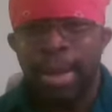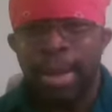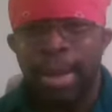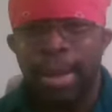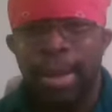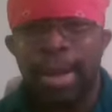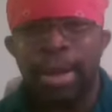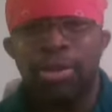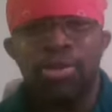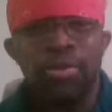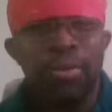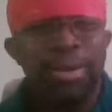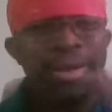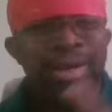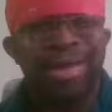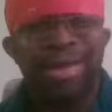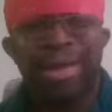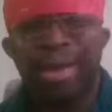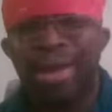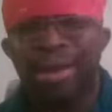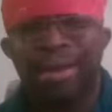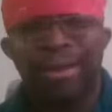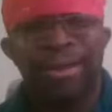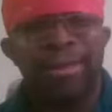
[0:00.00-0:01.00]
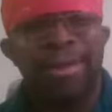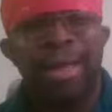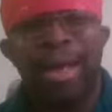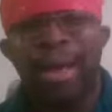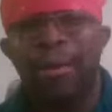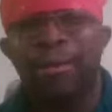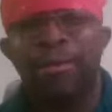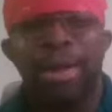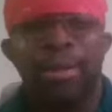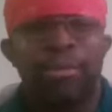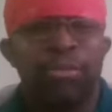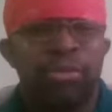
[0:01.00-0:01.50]
And you can't
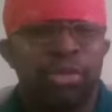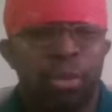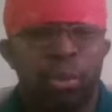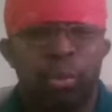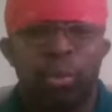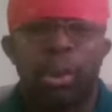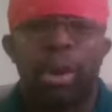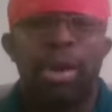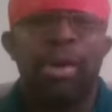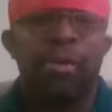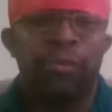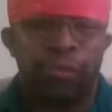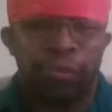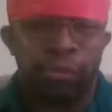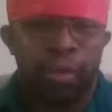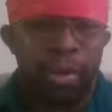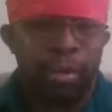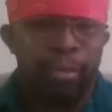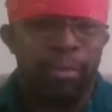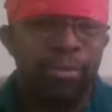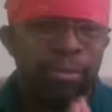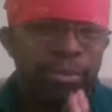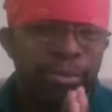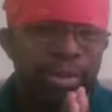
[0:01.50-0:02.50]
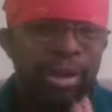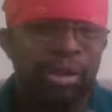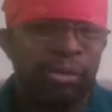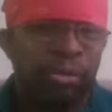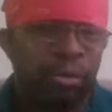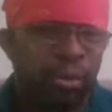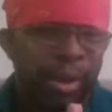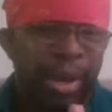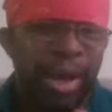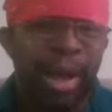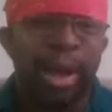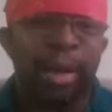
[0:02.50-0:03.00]
allow them to run from
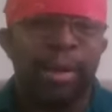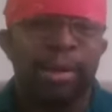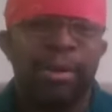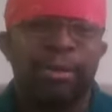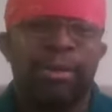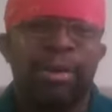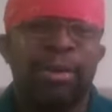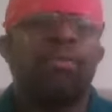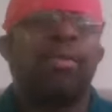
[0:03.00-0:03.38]
this reality.